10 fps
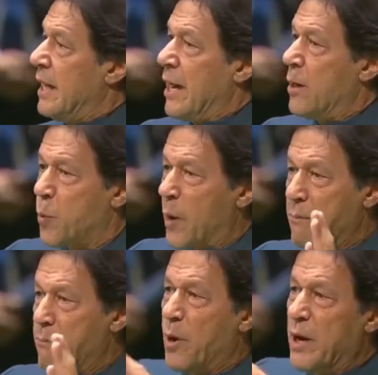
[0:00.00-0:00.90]
At
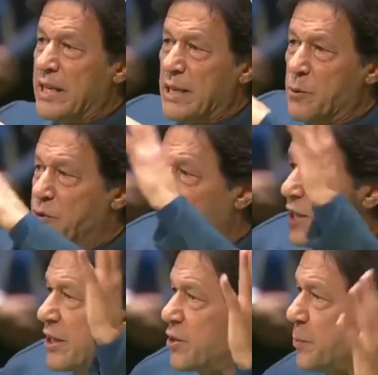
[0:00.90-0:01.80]
one point, there was
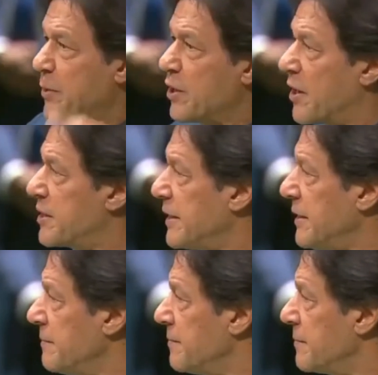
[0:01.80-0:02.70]
racial
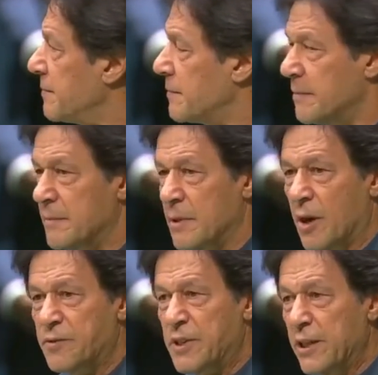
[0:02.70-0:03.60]
superiority
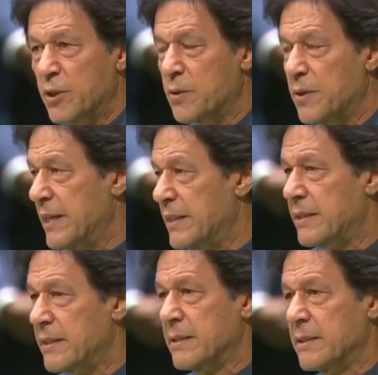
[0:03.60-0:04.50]
of the Hindu race.